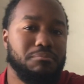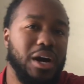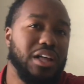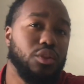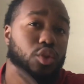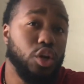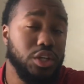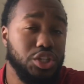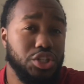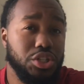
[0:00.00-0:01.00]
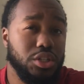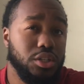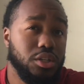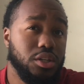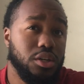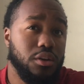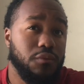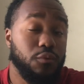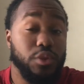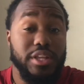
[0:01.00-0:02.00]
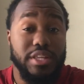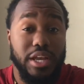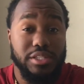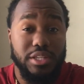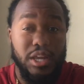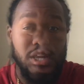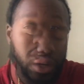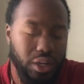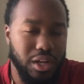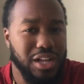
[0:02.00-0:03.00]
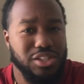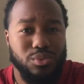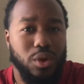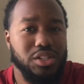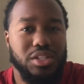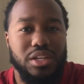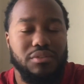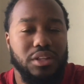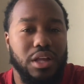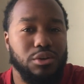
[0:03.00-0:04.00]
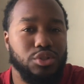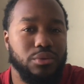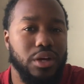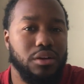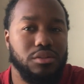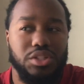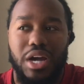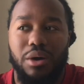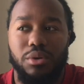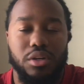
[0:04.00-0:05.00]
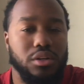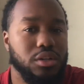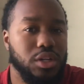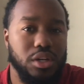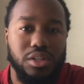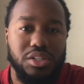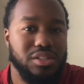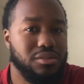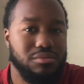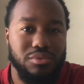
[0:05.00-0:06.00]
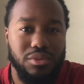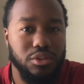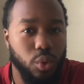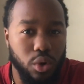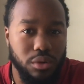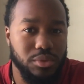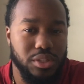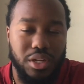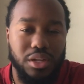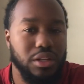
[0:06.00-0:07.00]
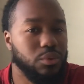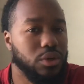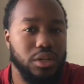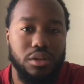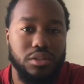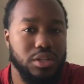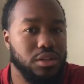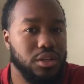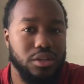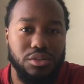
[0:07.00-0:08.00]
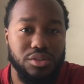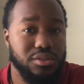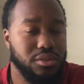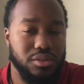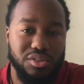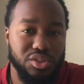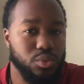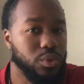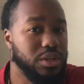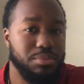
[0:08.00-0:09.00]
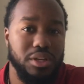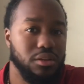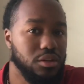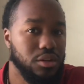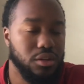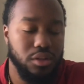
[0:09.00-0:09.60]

I lounge around, shower, just the norm. And I just watch TV, lounge around, shower, just the norm, just like anyone else, and then just repeat.